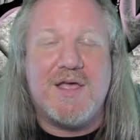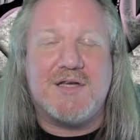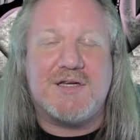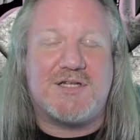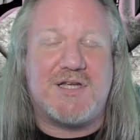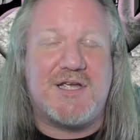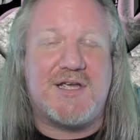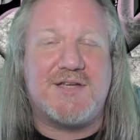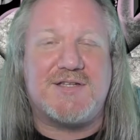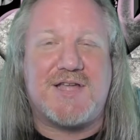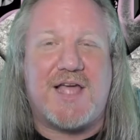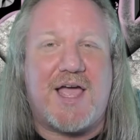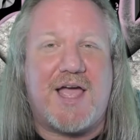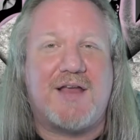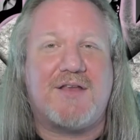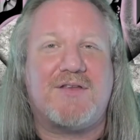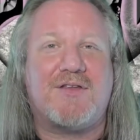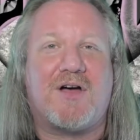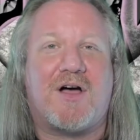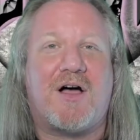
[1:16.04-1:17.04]
She has
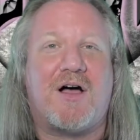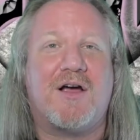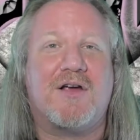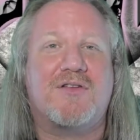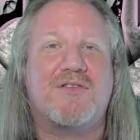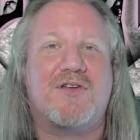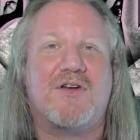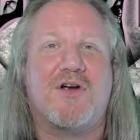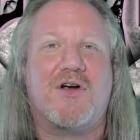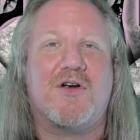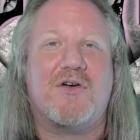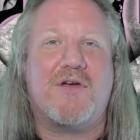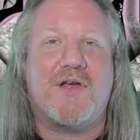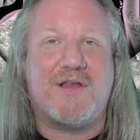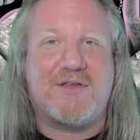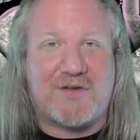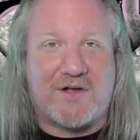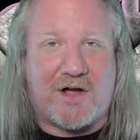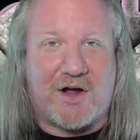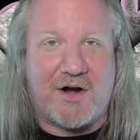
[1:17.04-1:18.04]
had dogs her
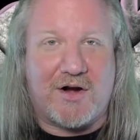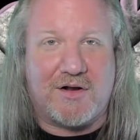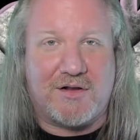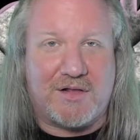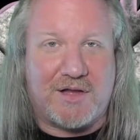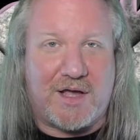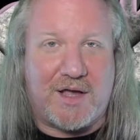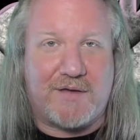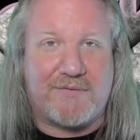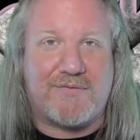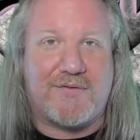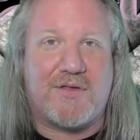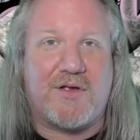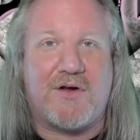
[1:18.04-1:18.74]
entire life.